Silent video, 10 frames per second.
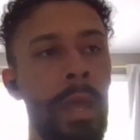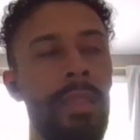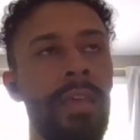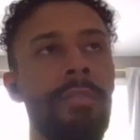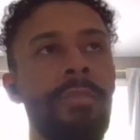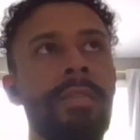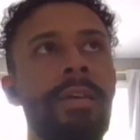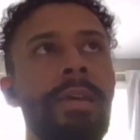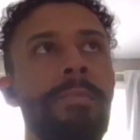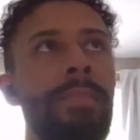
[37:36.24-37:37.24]
The other thing
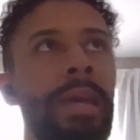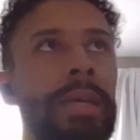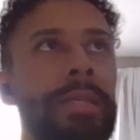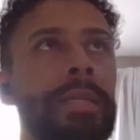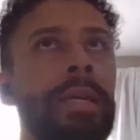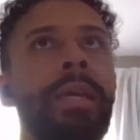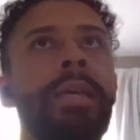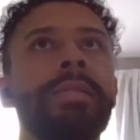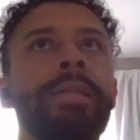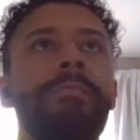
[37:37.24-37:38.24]
that they miss
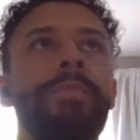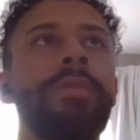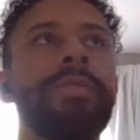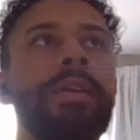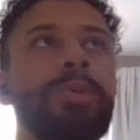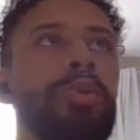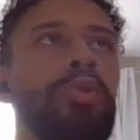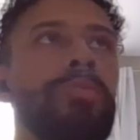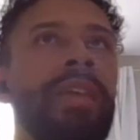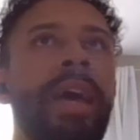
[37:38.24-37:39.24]
is, you know, they
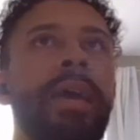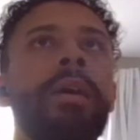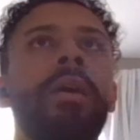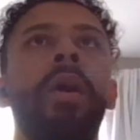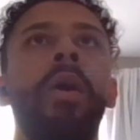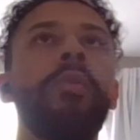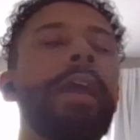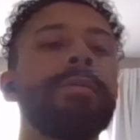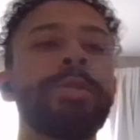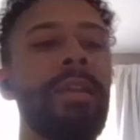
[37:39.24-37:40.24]
assume that, okay,
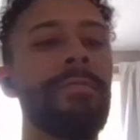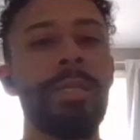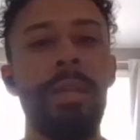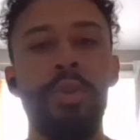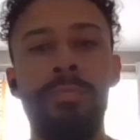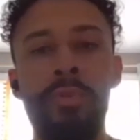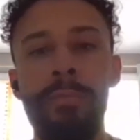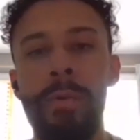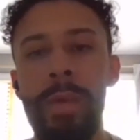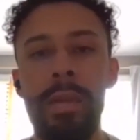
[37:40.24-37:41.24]
instead of essential
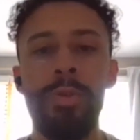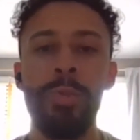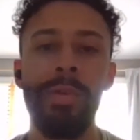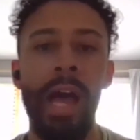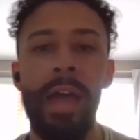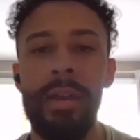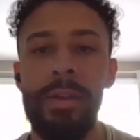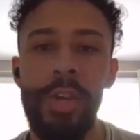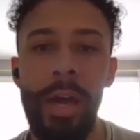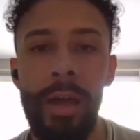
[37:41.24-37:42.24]
movement, we can just rely on a
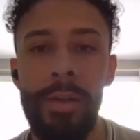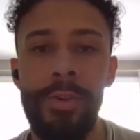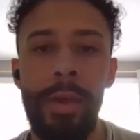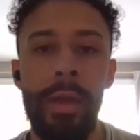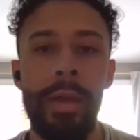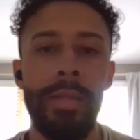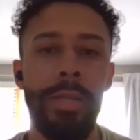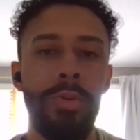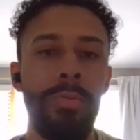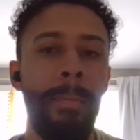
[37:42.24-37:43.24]
judge
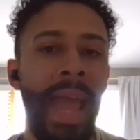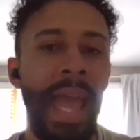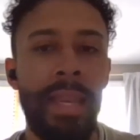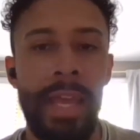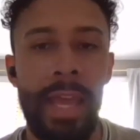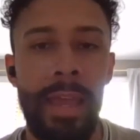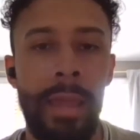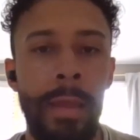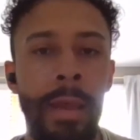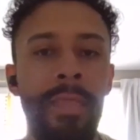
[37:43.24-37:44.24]
to mandate
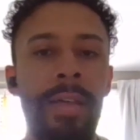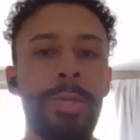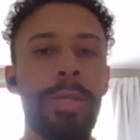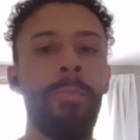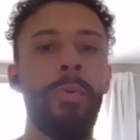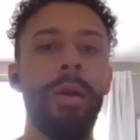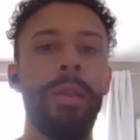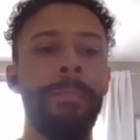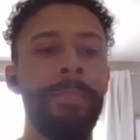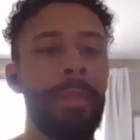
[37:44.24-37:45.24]
that
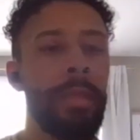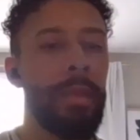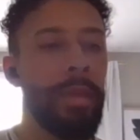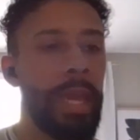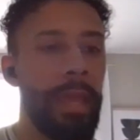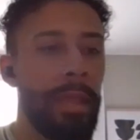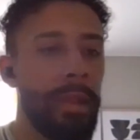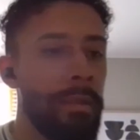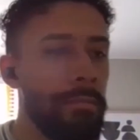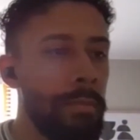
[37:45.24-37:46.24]
someone
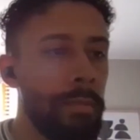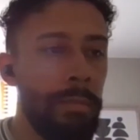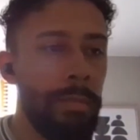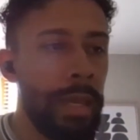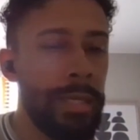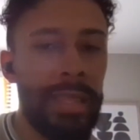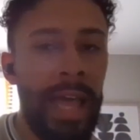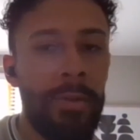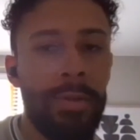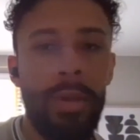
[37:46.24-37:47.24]
is
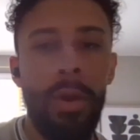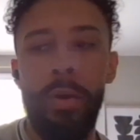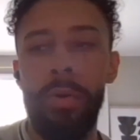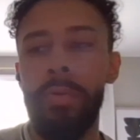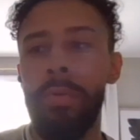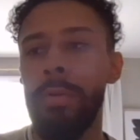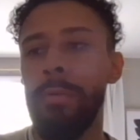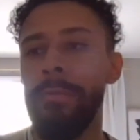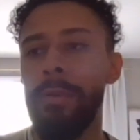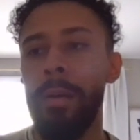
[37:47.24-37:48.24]
allowed to go
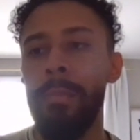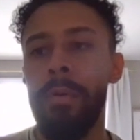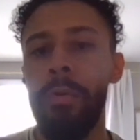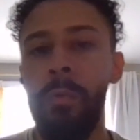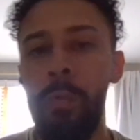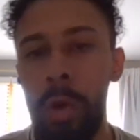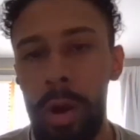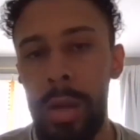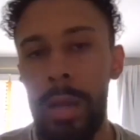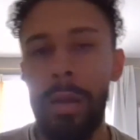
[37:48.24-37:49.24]
from
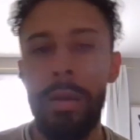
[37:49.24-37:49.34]
work